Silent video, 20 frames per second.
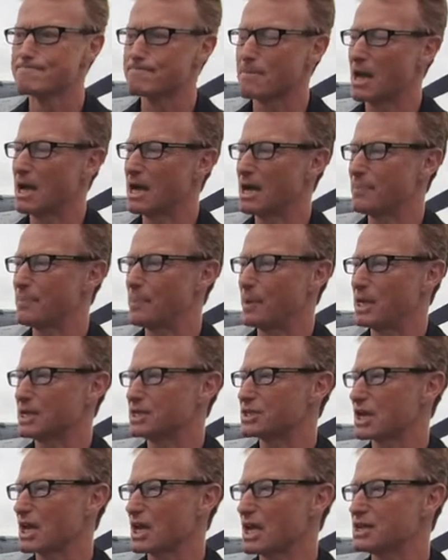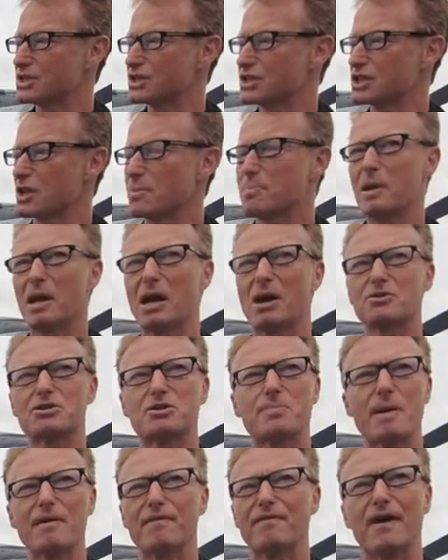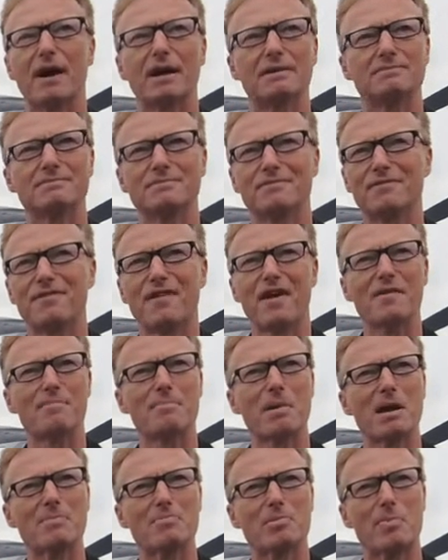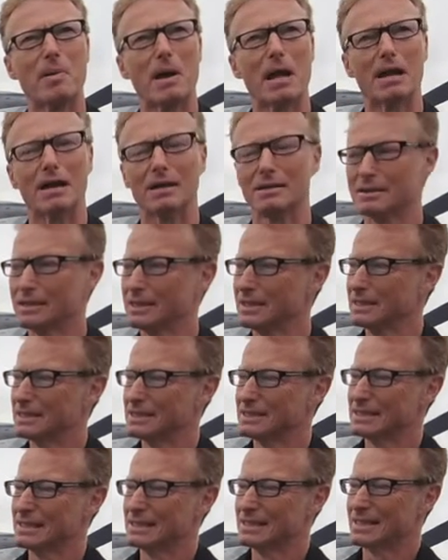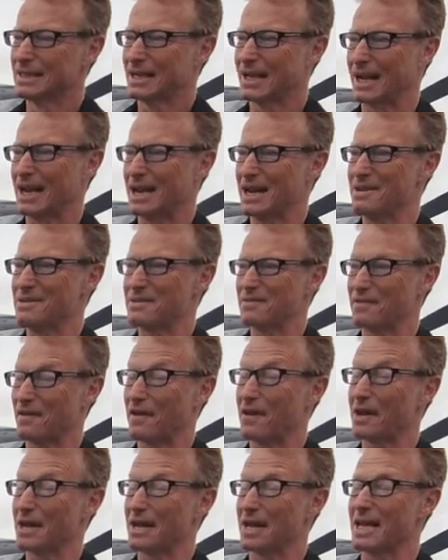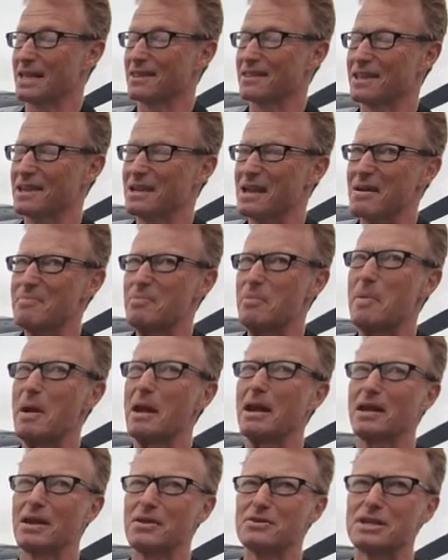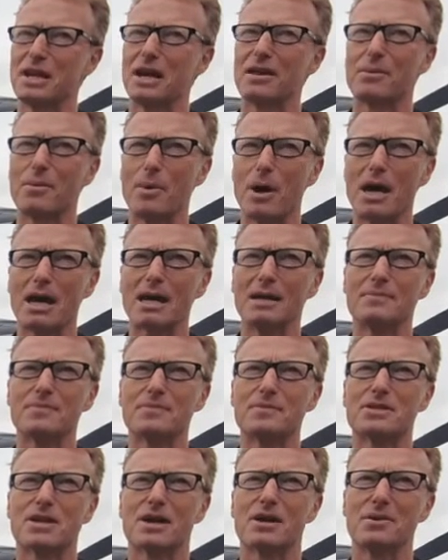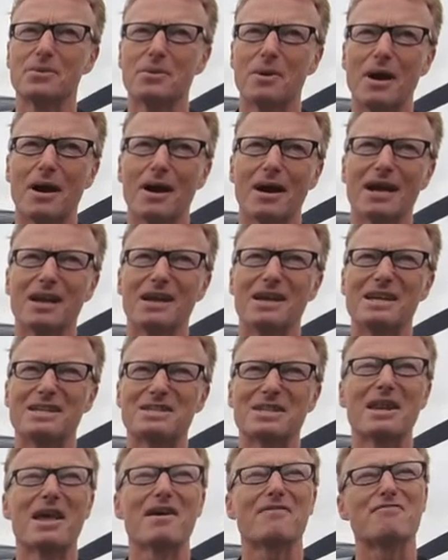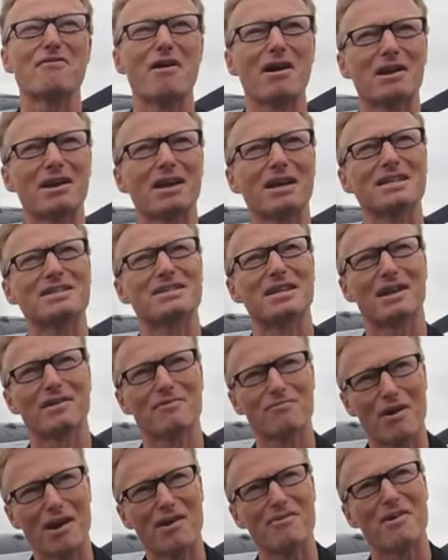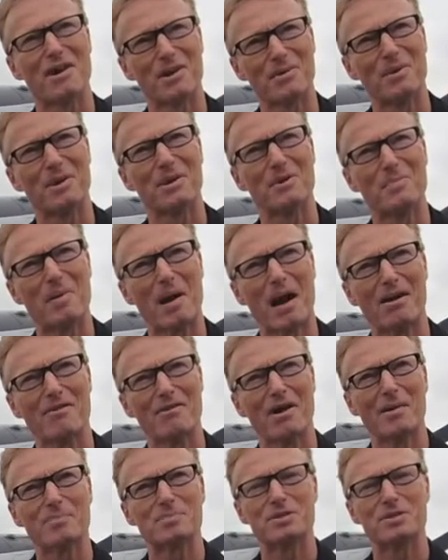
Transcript: but it's just a big old Spitfire, 5-blade propeller. Clearly flying it, the propeller goes the other way, so it's left rudder instead of right rudder when you power up.